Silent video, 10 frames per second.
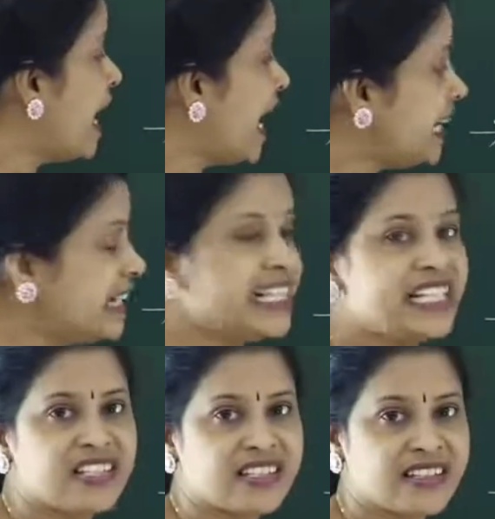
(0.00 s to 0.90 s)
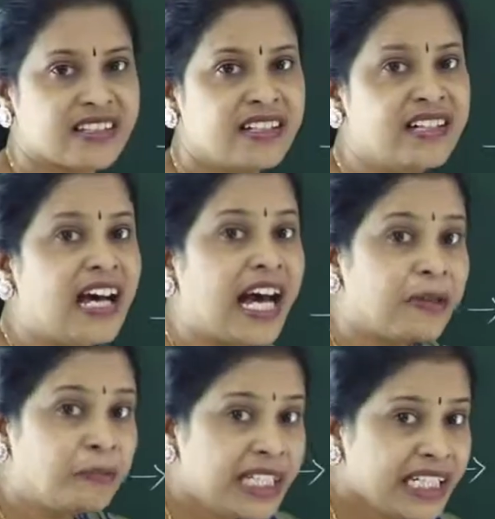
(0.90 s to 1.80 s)
and leeches,
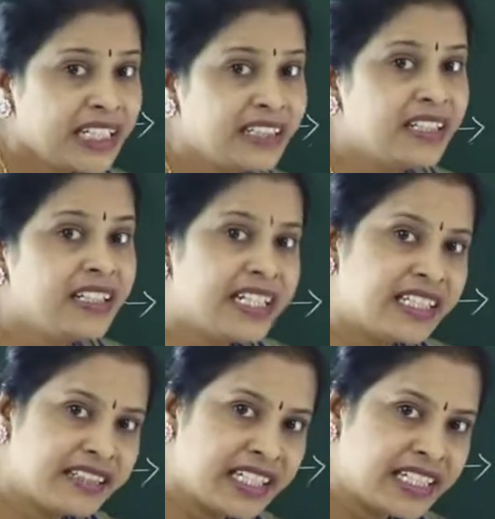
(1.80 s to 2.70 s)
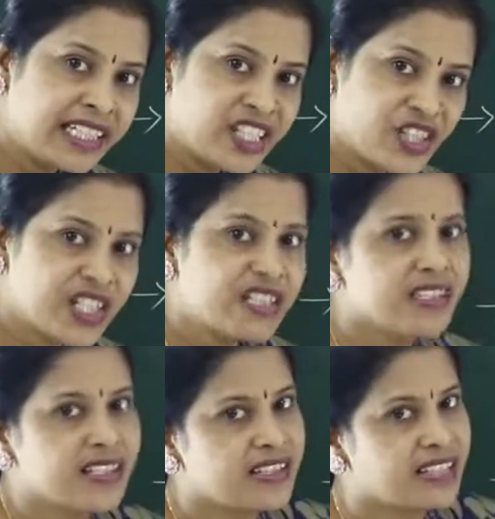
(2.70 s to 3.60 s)
in the dioecious
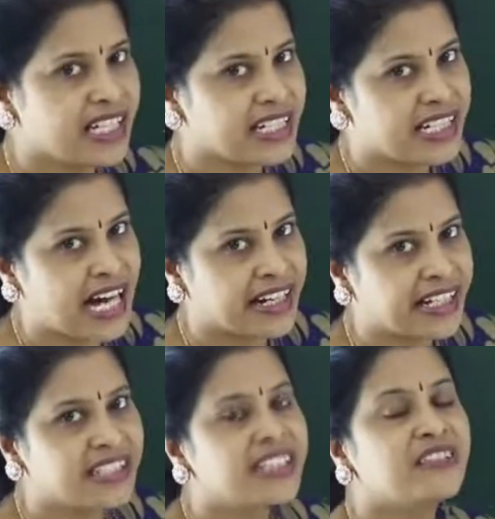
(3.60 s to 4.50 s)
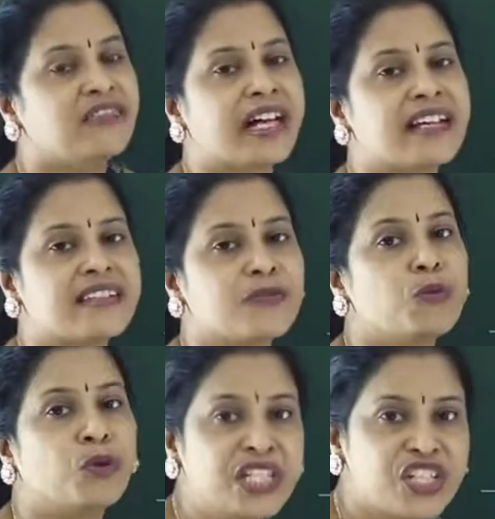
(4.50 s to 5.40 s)
it is indirect, whereas in
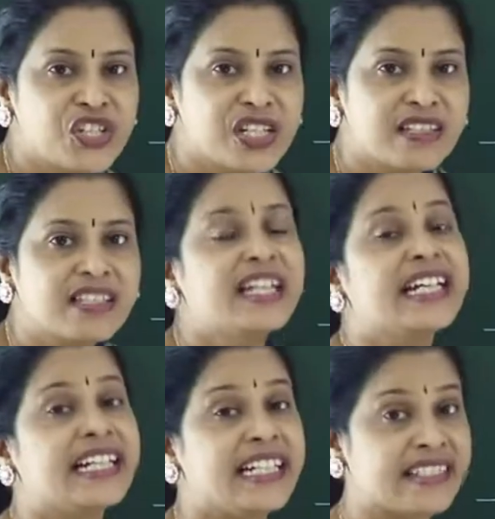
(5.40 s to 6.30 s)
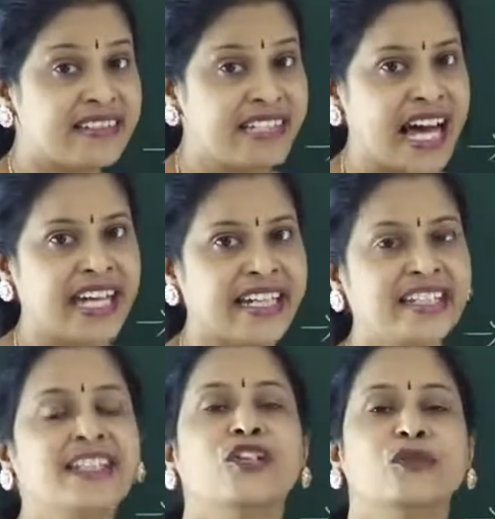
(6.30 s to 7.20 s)
monoecious it is
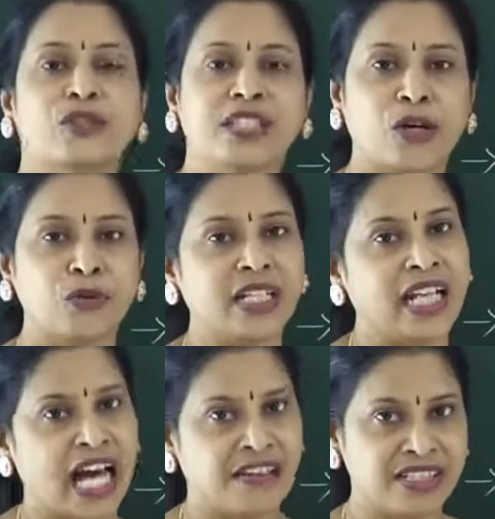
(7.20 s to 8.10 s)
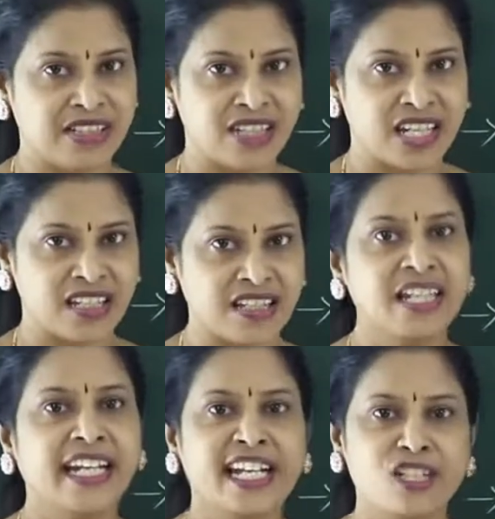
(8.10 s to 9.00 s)
direct without the larval stage.
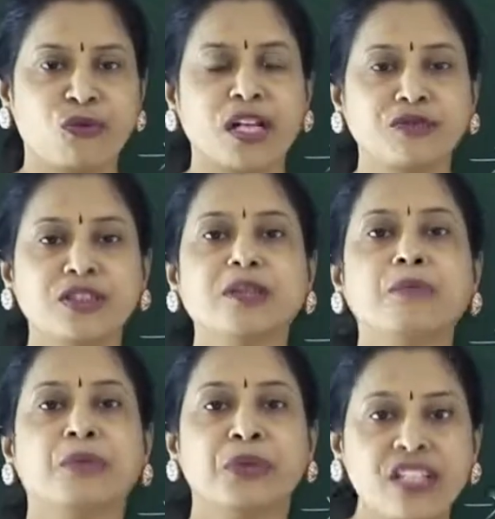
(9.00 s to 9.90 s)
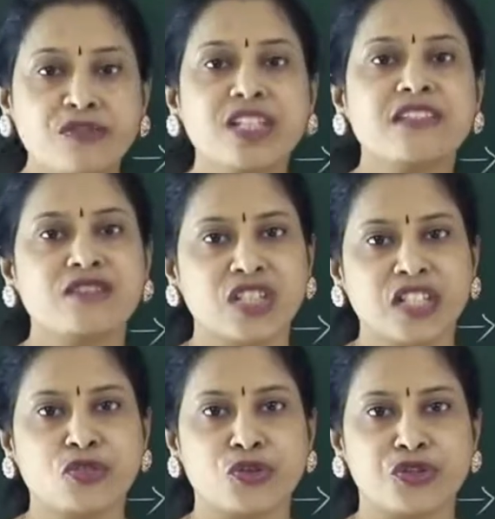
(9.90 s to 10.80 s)
It is one of the previous
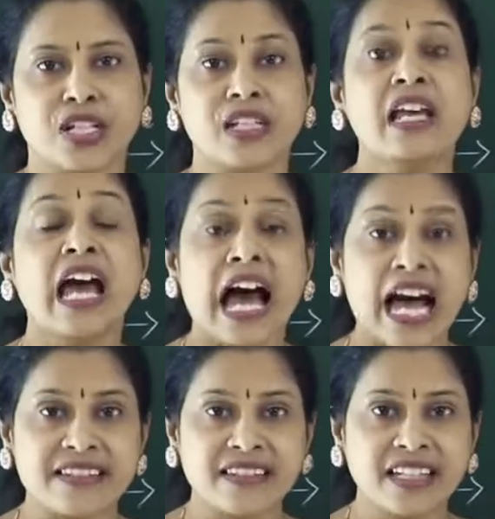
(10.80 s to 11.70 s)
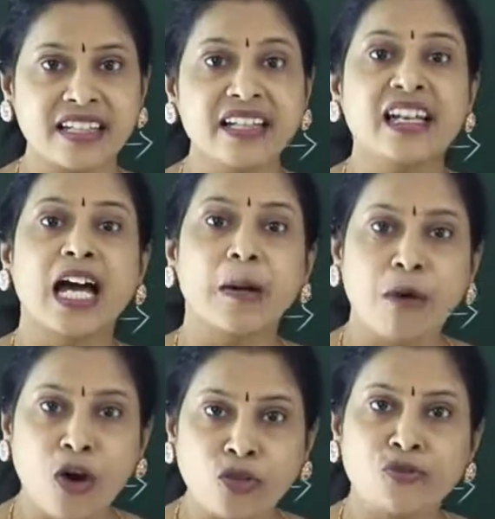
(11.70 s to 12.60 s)
NEET question asking
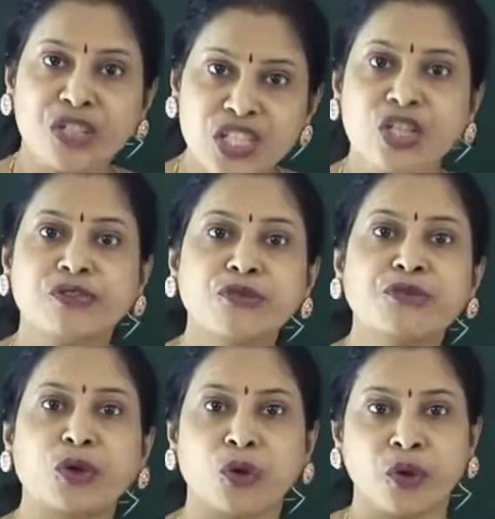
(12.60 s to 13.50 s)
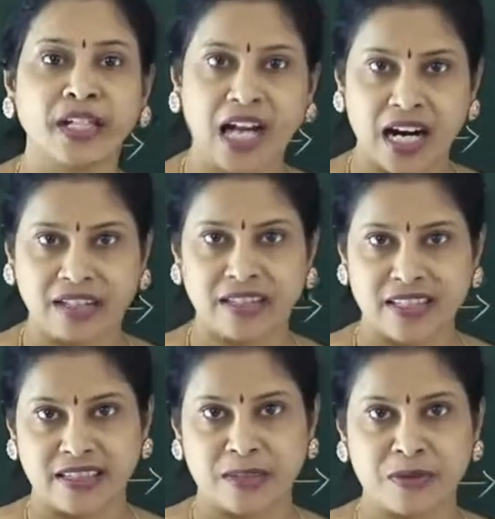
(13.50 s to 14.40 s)
among which of the following
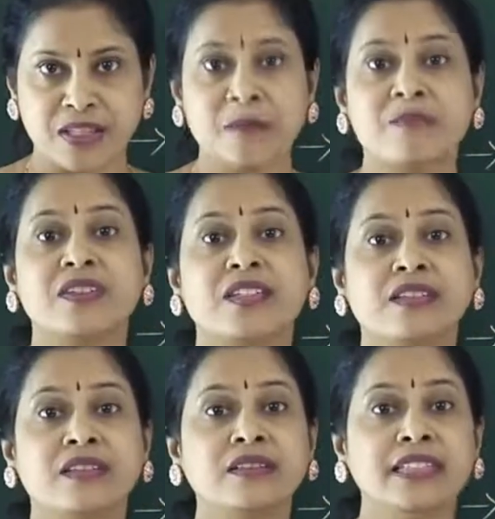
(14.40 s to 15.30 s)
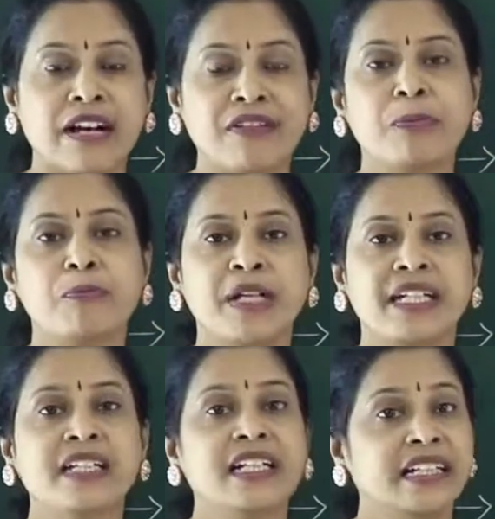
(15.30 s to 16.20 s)
organisms the
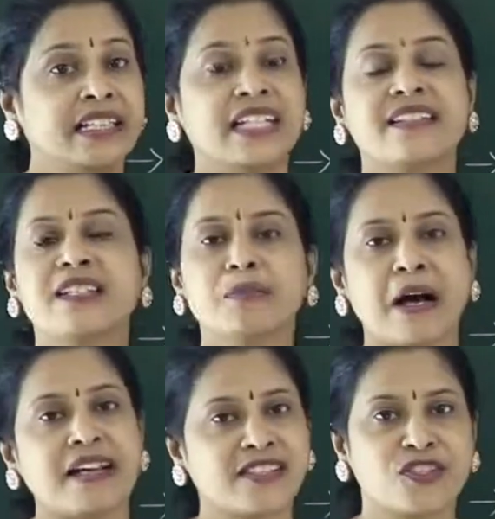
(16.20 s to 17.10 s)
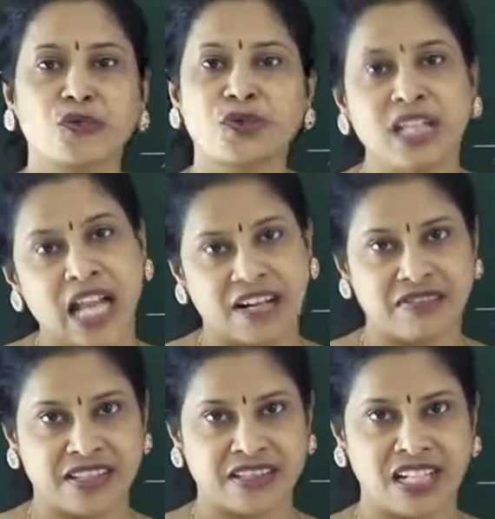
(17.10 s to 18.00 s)
development doesn't passes through the
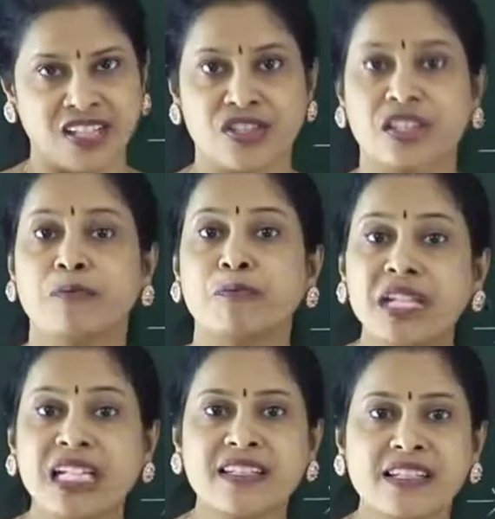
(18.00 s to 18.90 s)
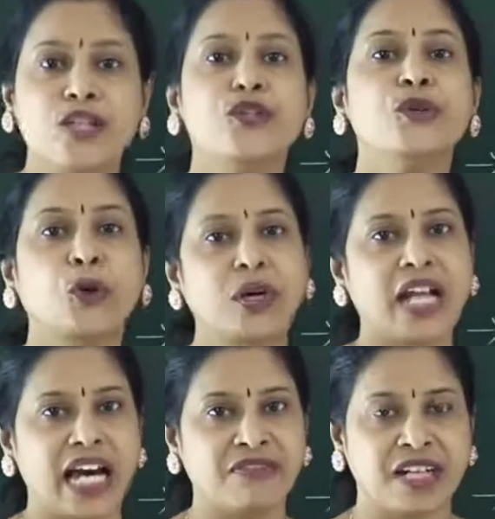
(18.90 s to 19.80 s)
larval stage. Means no
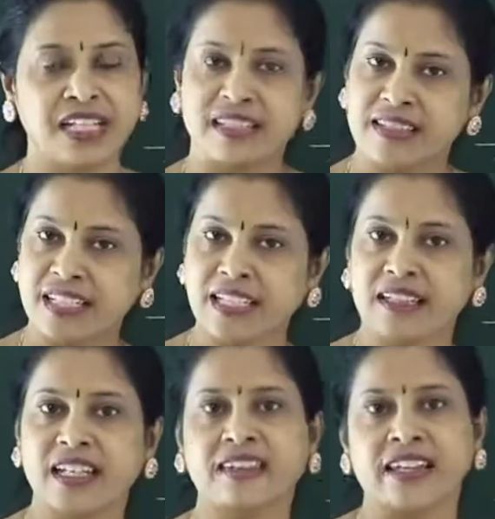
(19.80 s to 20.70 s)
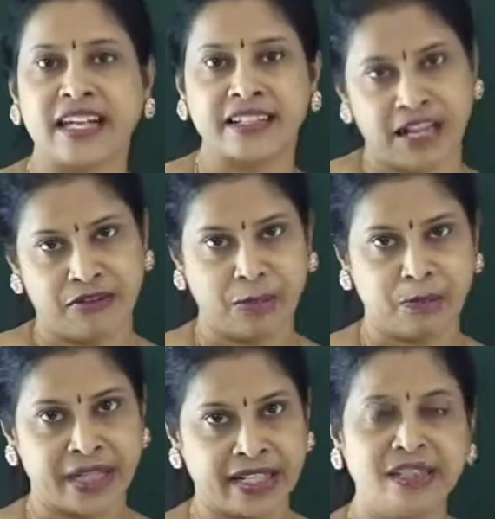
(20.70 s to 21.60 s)
larva is seen in their
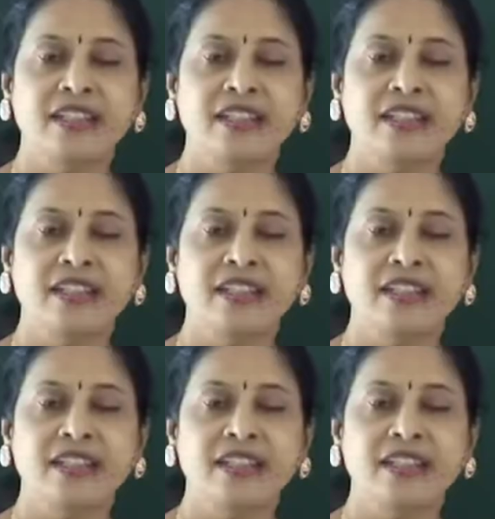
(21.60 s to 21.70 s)
development.